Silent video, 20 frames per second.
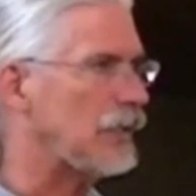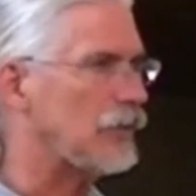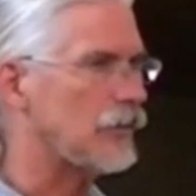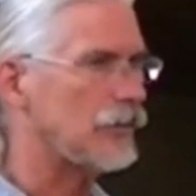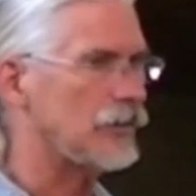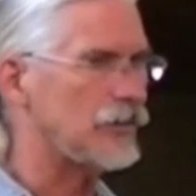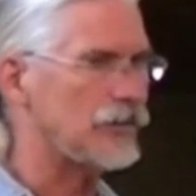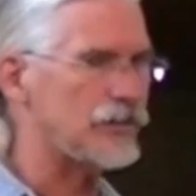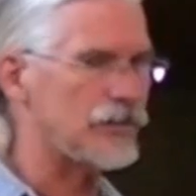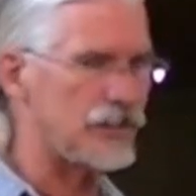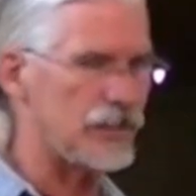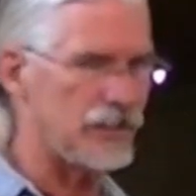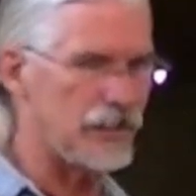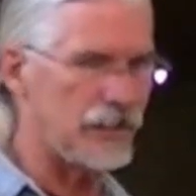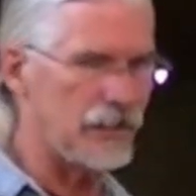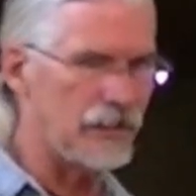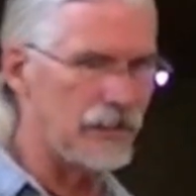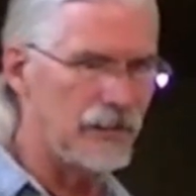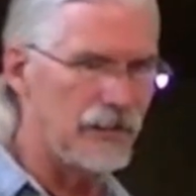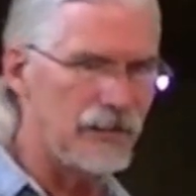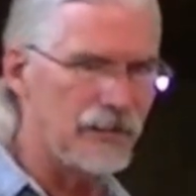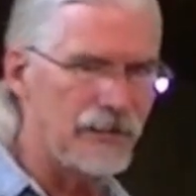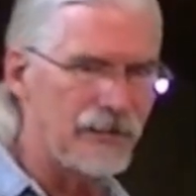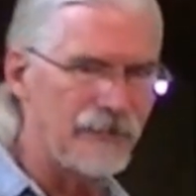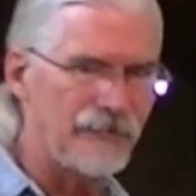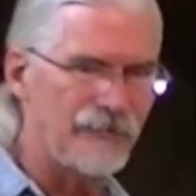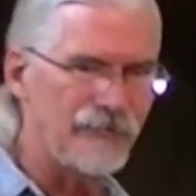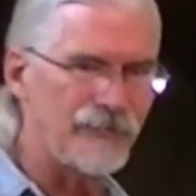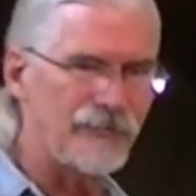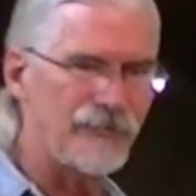eager to see
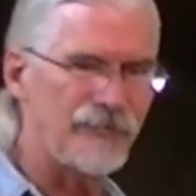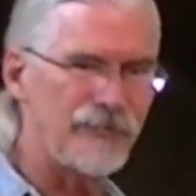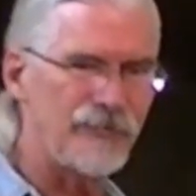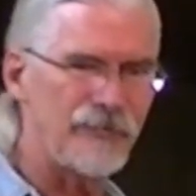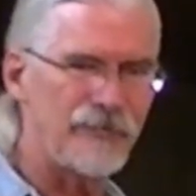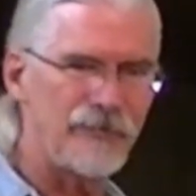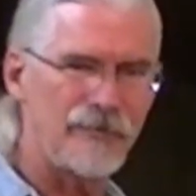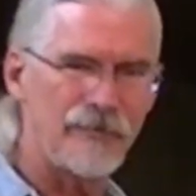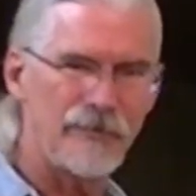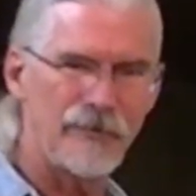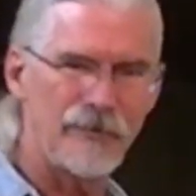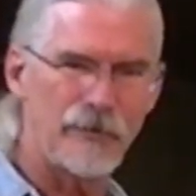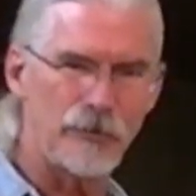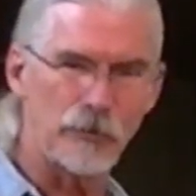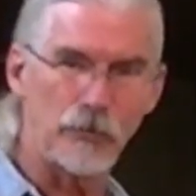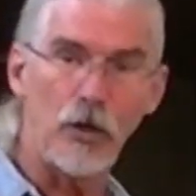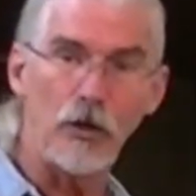the